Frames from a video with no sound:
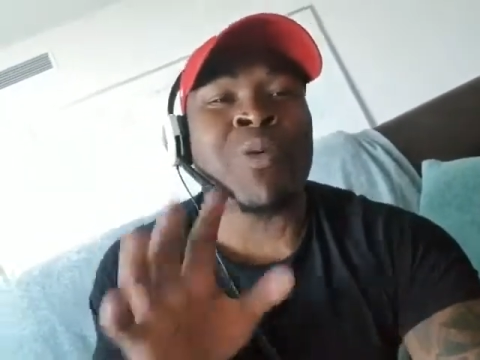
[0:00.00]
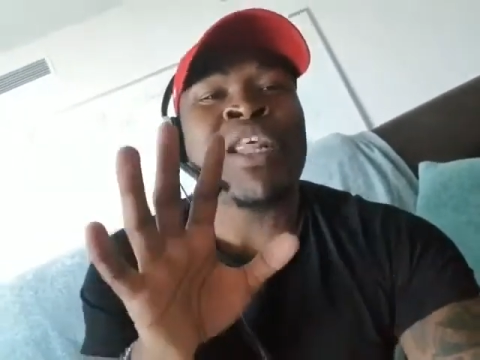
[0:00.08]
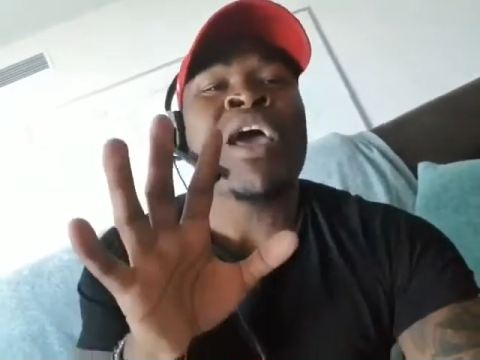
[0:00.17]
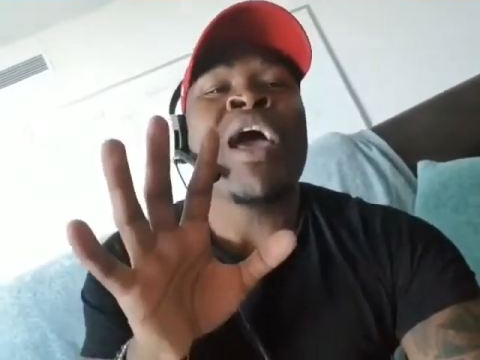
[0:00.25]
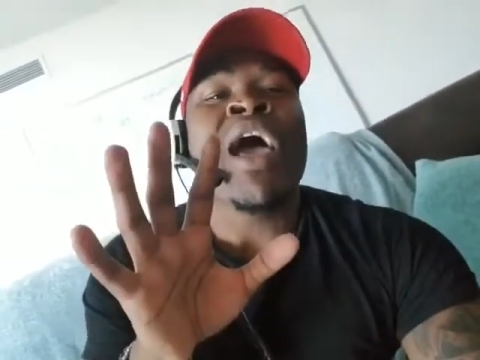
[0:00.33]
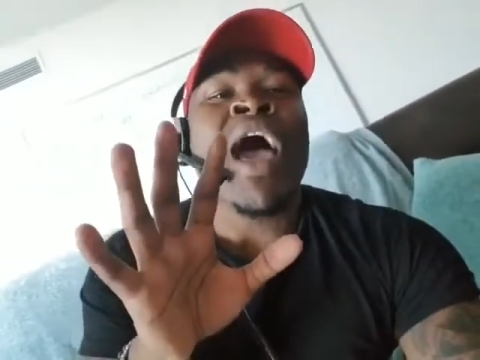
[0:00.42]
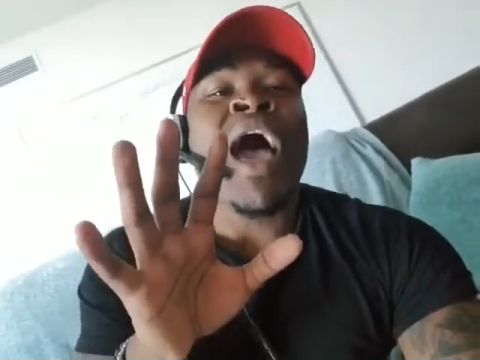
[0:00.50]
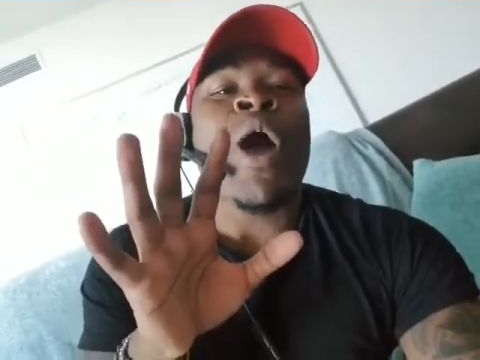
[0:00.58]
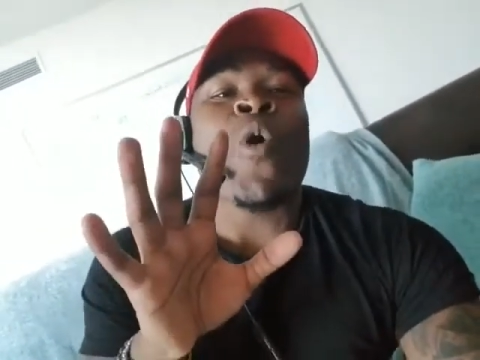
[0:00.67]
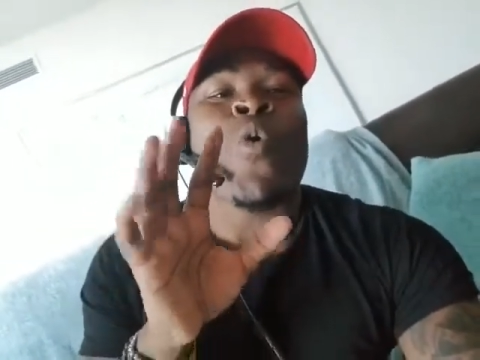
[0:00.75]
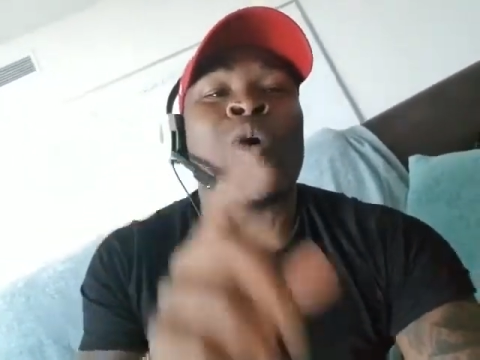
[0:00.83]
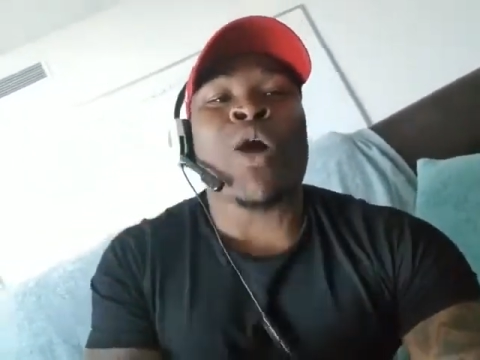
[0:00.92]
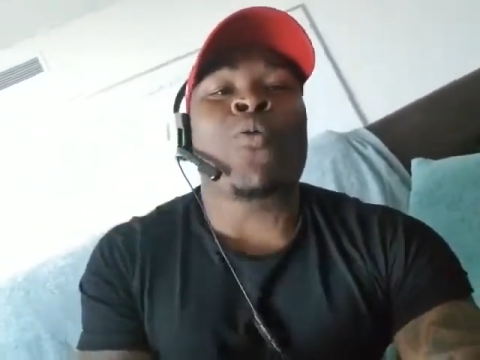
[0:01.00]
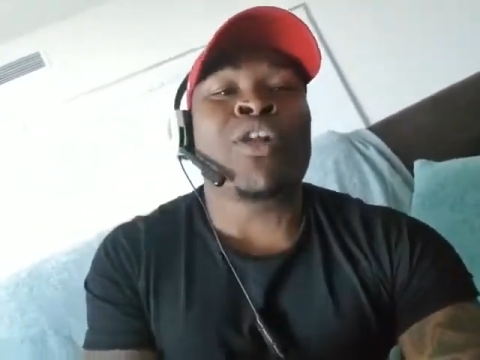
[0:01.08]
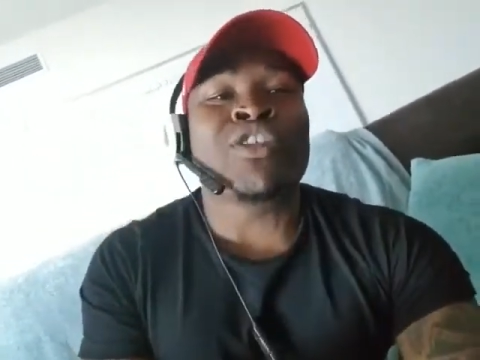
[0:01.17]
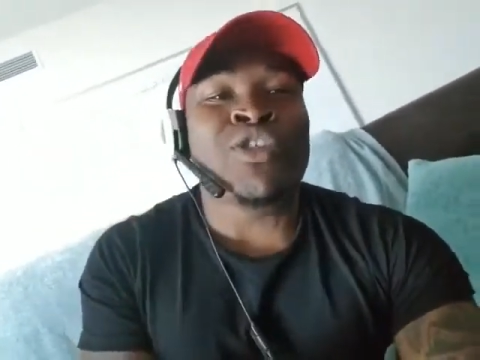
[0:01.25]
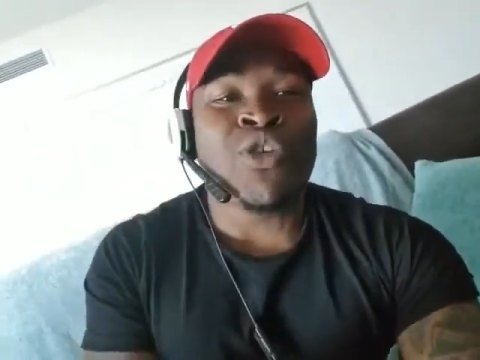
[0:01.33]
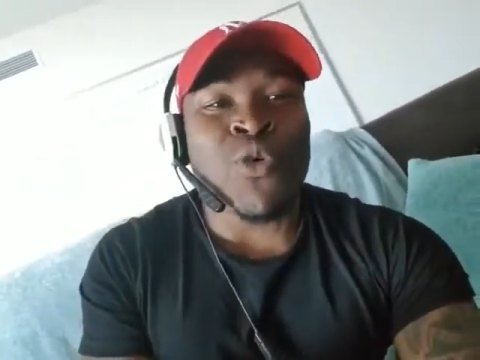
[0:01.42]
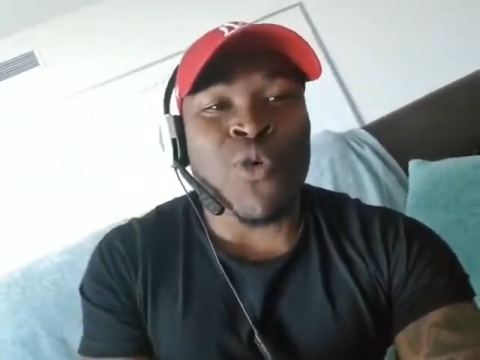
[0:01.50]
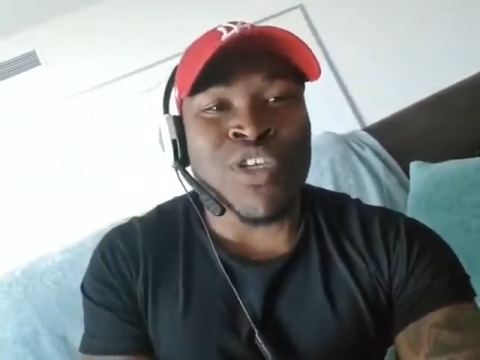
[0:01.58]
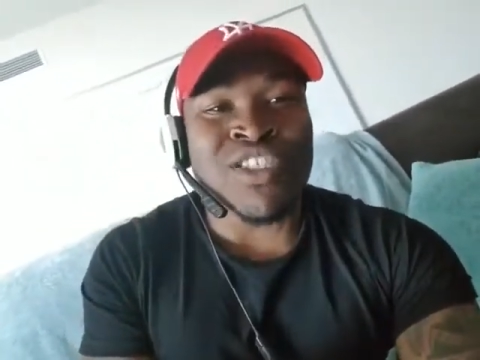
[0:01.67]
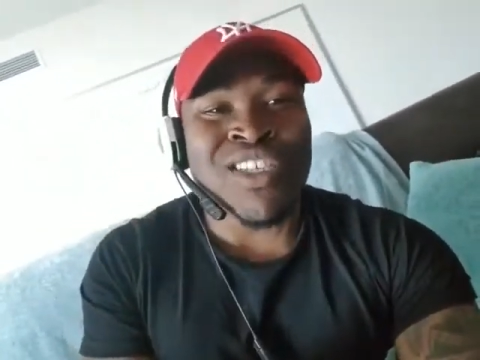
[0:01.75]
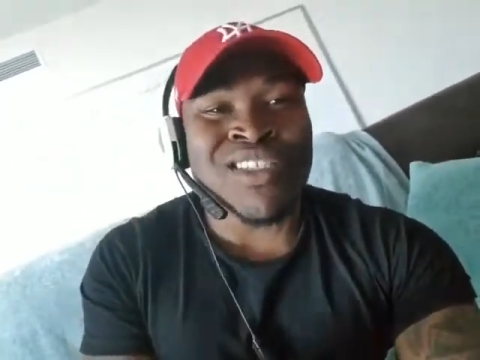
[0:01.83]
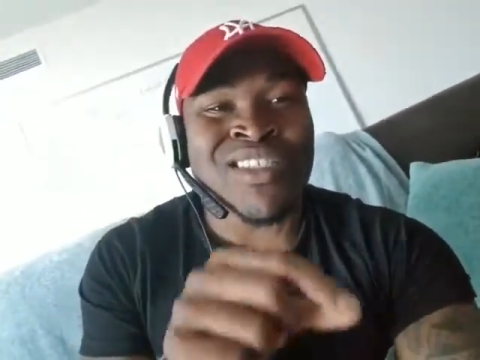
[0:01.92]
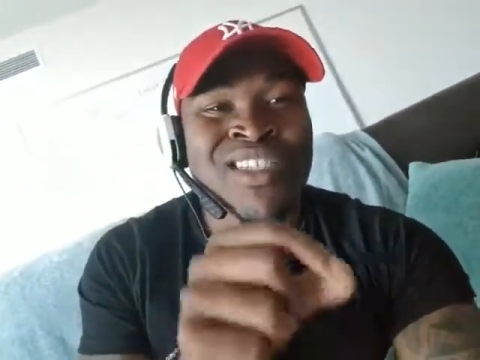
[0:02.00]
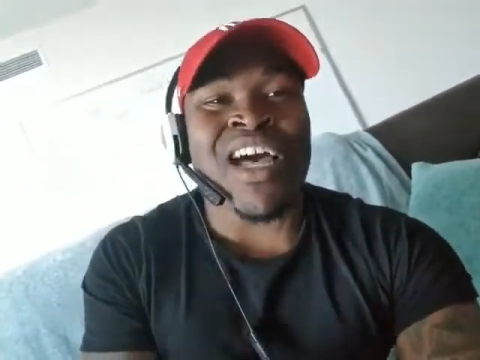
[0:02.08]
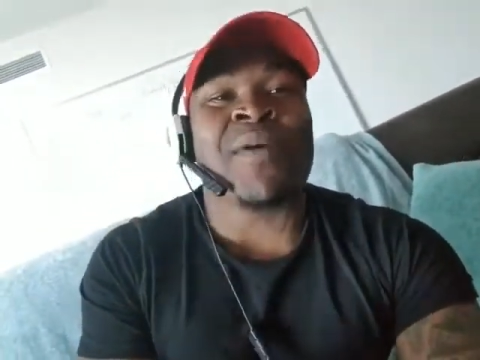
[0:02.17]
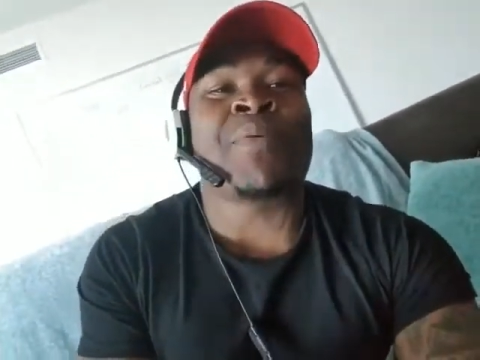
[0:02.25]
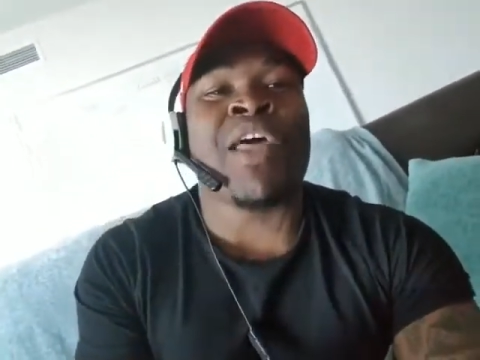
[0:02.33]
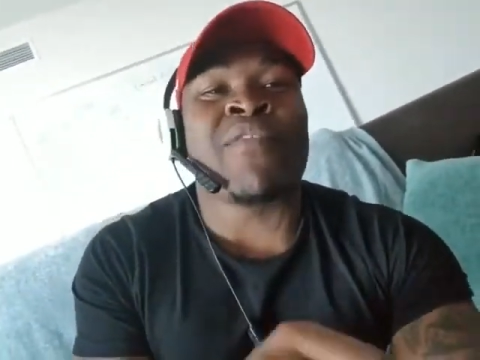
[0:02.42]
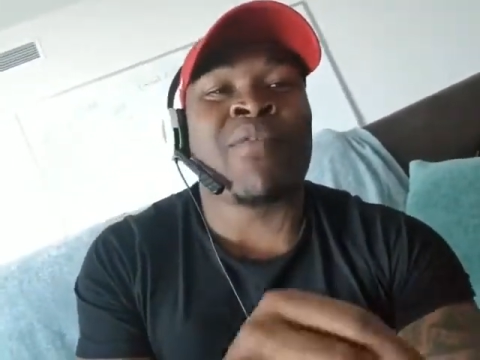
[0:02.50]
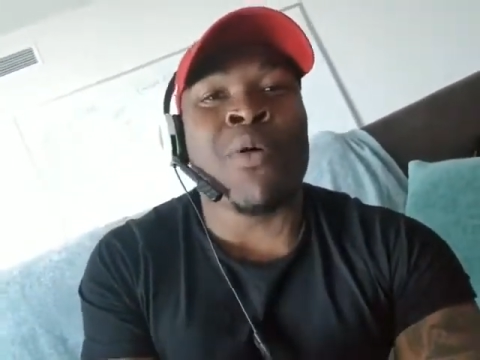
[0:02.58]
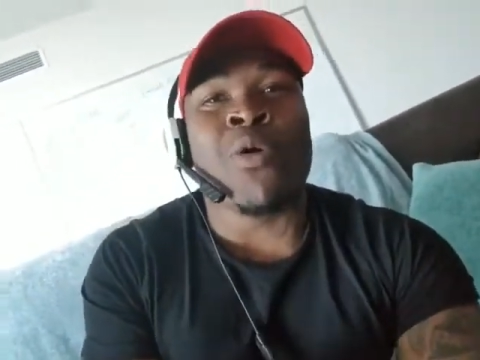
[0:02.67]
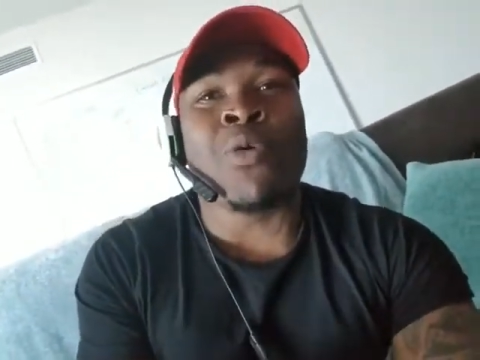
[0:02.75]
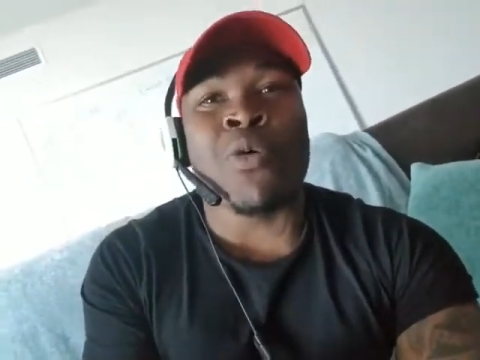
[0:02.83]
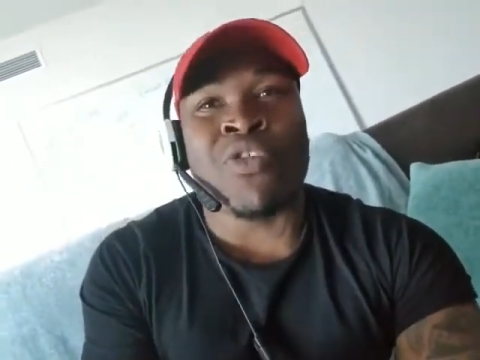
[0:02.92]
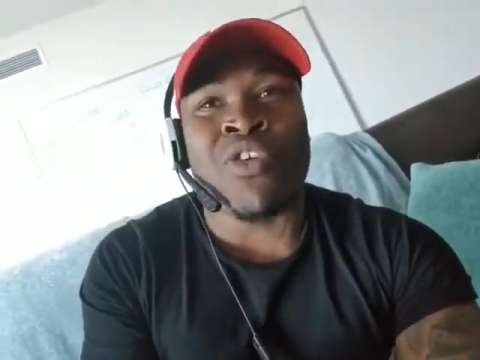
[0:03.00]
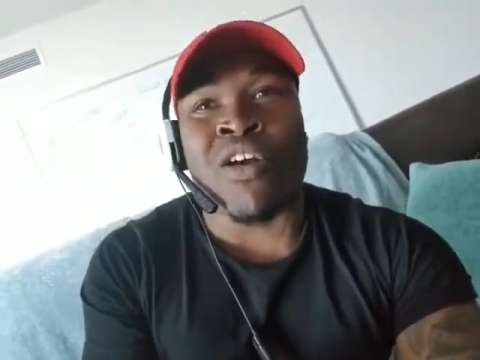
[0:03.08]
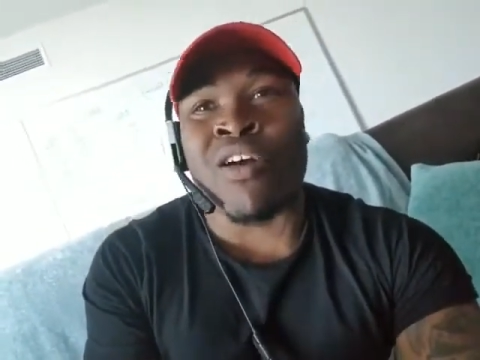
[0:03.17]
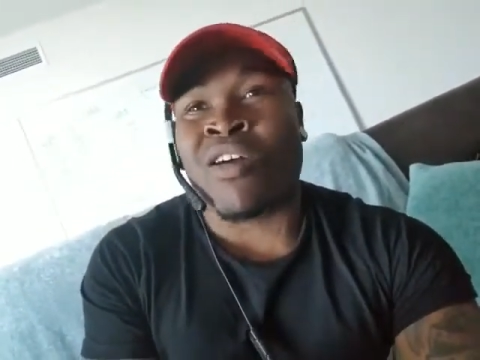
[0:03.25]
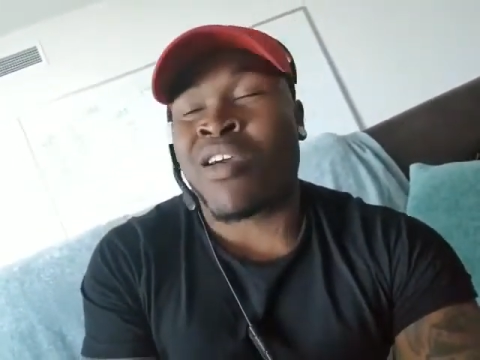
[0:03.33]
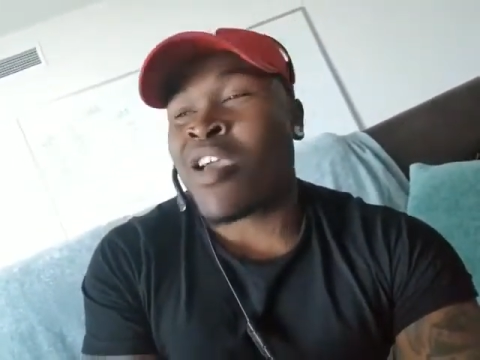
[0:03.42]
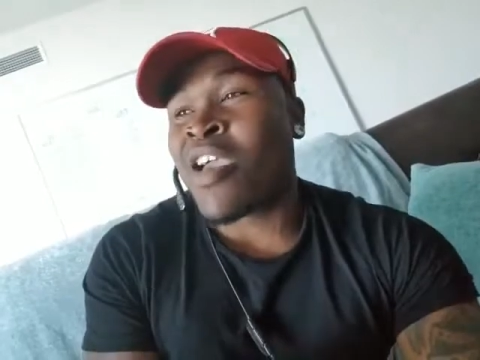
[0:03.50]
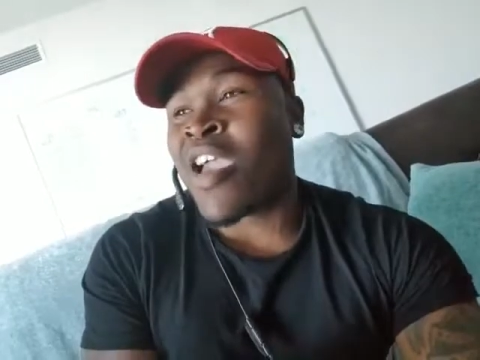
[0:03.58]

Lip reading: But what I wanted to do was stop and have a moment with y'all